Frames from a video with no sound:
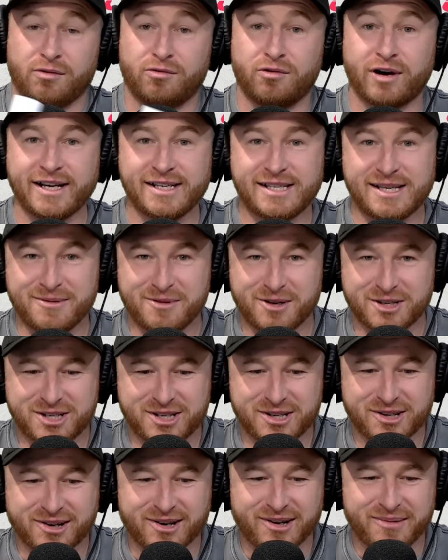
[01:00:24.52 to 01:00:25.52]

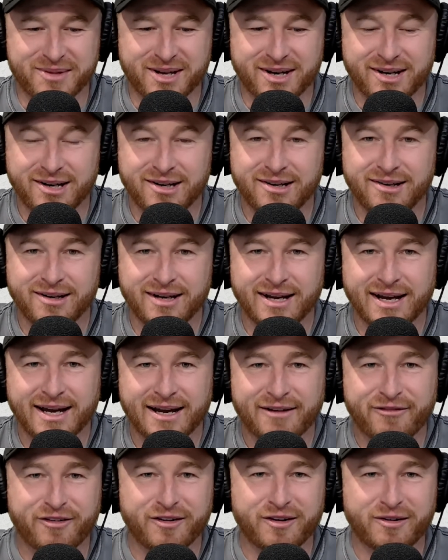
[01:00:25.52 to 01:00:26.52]

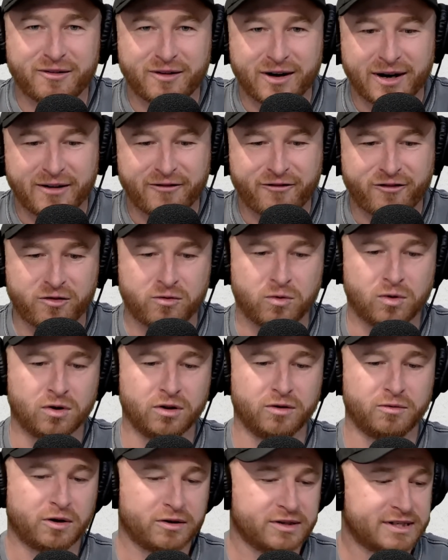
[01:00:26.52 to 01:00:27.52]
Racingwatch.com.au for
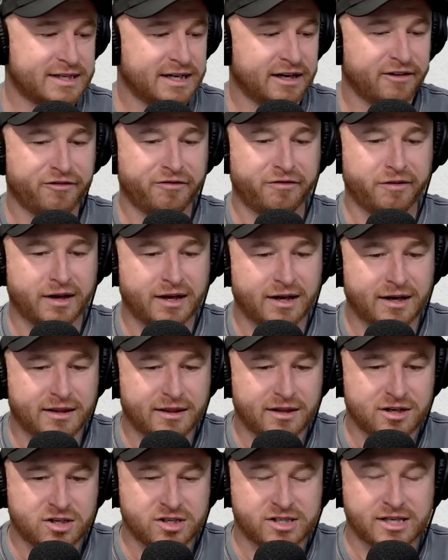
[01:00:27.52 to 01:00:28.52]
Wall of Walt stuff.
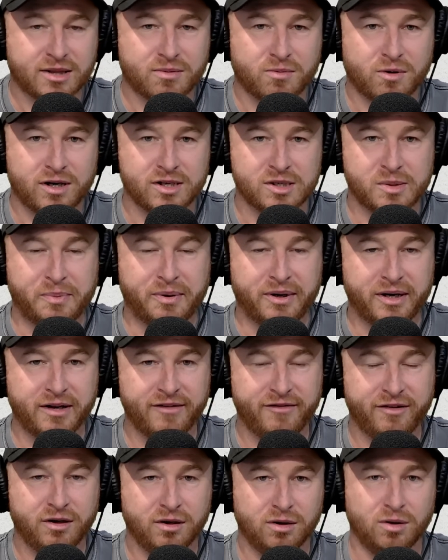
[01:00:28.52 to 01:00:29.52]
The New South Wales
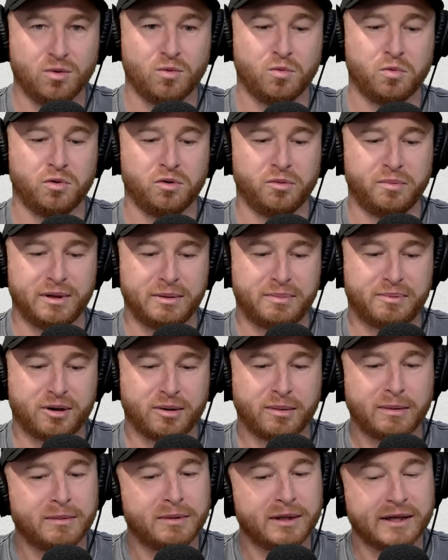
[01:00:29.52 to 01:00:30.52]
preview will be
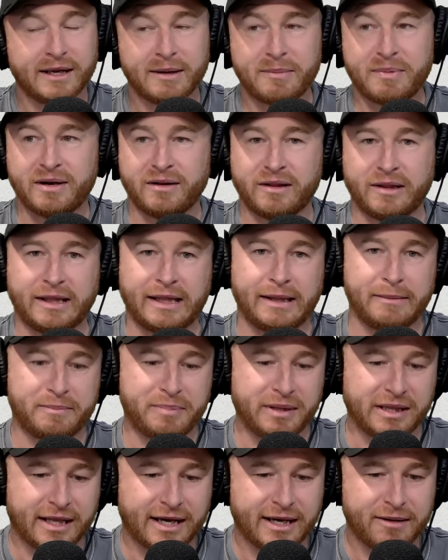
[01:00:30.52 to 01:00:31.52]
probably a
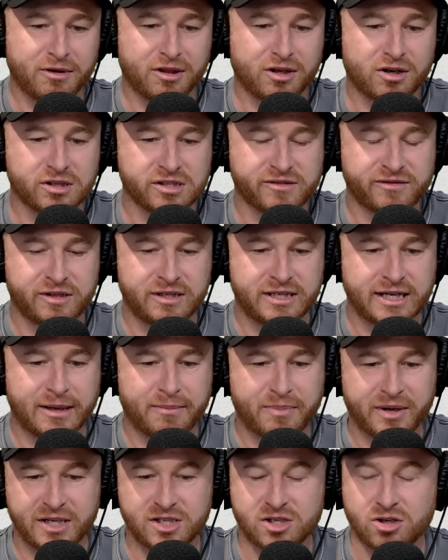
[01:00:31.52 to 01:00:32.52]
bit late with Gosford
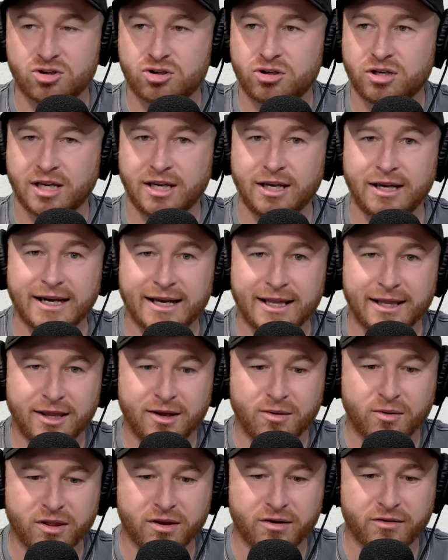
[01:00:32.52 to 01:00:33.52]
being so tricky and
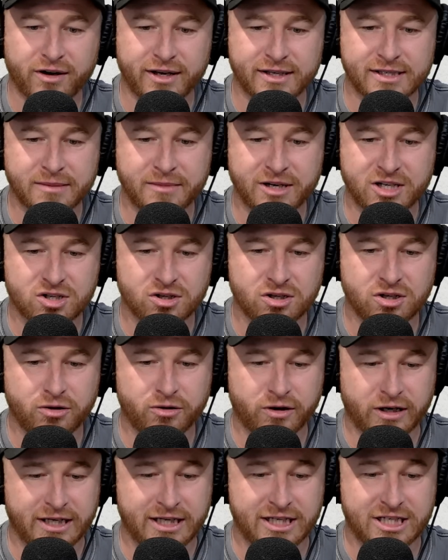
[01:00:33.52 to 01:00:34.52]
the weather around. So make sure
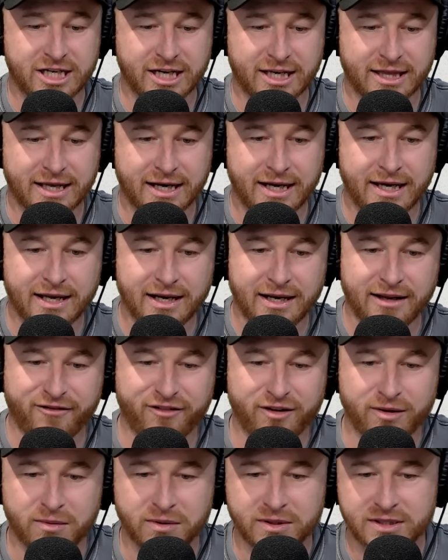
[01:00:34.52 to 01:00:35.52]
you check that out
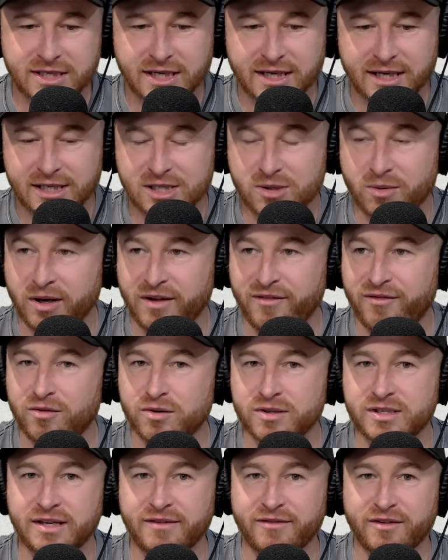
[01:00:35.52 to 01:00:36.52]
if you want
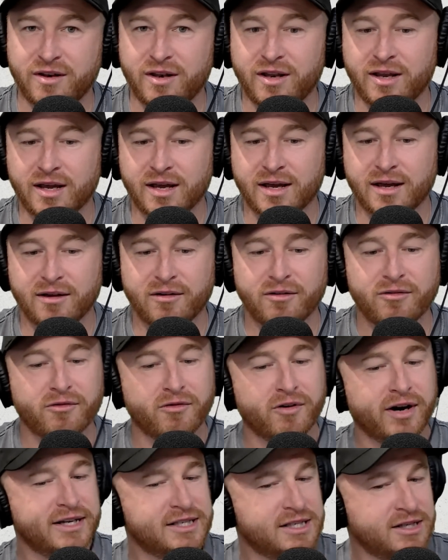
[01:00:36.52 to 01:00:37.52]
24/7
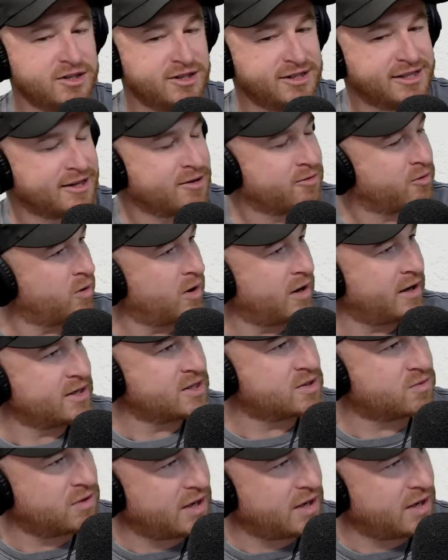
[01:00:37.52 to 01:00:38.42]
Racing New South Wales.